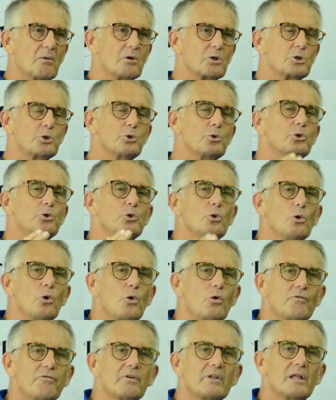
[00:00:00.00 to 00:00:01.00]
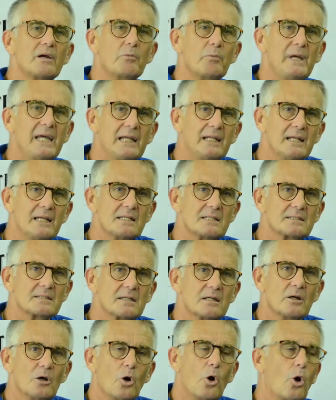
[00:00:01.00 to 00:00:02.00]
should you look for their weakness
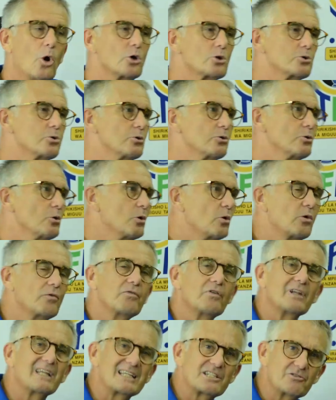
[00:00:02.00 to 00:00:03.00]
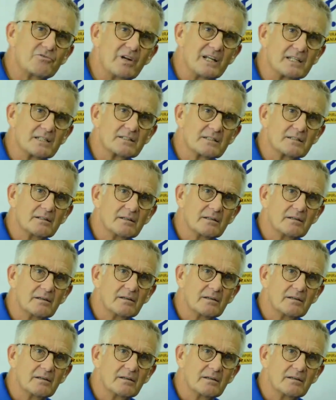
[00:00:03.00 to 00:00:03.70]
or should you look for the strengths?